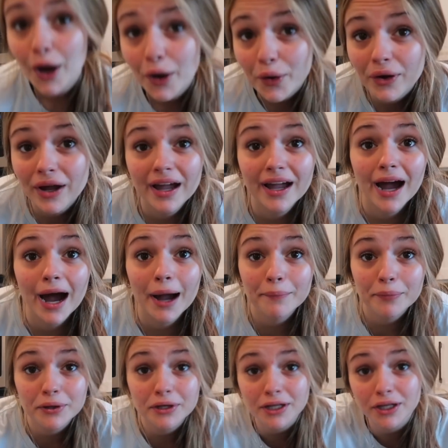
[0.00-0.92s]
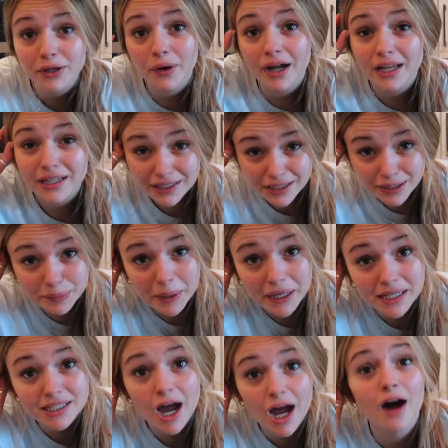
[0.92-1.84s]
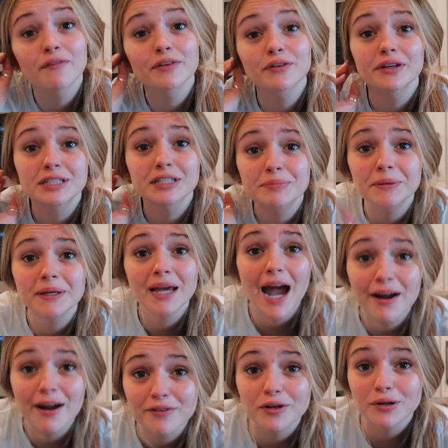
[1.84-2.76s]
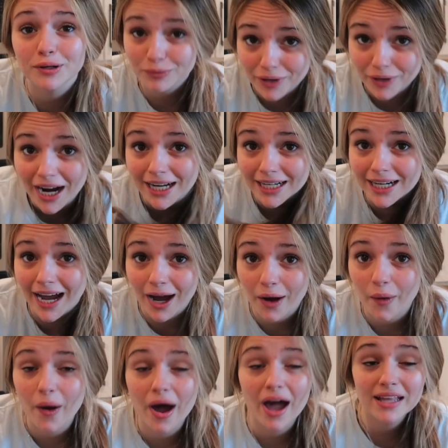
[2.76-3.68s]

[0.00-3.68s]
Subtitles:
Okay, I'm putting you on the best coffee recipe ever right now.